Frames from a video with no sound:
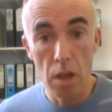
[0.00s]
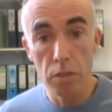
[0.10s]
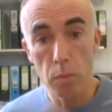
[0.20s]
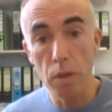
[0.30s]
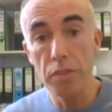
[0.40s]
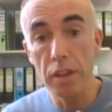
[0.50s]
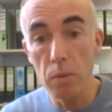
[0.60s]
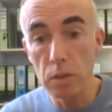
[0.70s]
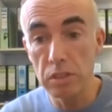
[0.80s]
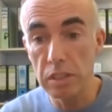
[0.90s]
The one thing I
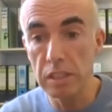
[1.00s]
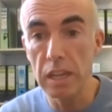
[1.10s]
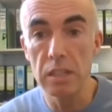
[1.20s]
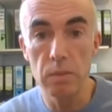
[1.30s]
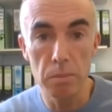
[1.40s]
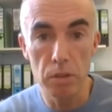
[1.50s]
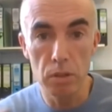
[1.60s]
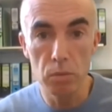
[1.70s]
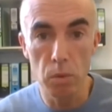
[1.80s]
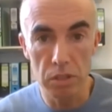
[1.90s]
would just say to anybody
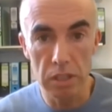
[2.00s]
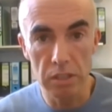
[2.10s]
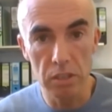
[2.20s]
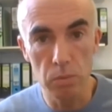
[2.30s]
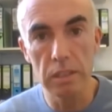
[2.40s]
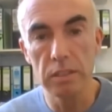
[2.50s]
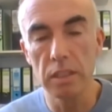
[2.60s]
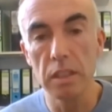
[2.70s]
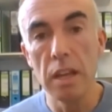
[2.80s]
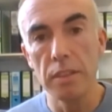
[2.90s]
who's watching this as well is that